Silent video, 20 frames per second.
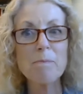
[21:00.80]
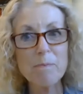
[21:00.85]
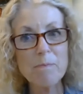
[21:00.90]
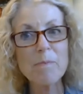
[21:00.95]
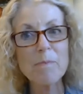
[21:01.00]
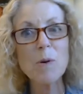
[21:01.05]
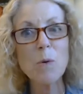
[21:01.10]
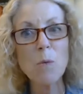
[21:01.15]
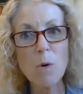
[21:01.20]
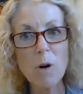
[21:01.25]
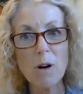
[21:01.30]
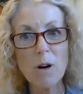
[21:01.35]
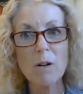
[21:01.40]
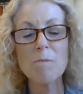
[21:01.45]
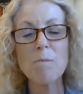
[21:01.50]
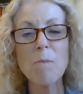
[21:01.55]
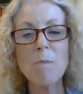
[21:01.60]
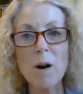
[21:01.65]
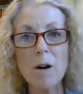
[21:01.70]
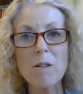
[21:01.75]
the
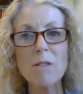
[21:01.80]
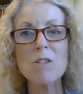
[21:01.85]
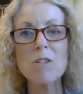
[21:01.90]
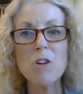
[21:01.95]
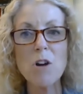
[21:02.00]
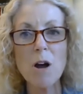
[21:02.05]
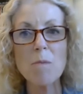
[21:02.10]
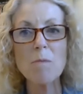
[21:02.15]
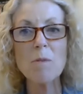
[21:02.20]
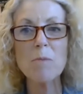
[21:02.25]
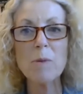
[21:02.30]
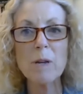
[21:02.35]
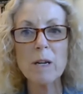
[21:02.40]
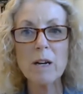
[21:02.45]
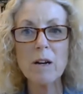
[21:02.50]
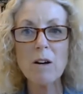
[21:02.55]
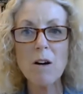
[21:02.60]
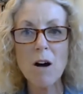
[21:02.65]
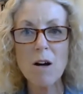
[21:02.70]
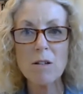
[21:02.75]
work, part of the job of being
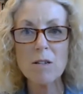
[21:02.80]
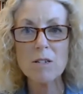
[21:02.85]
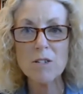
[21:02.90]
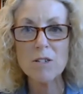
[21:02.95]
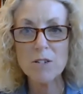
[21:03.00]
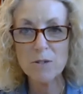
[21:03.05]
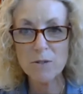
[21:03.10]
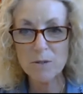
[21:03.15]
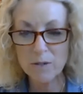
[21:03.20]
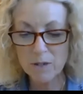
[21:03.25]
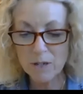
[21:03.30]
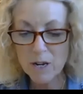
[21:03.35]
a college student.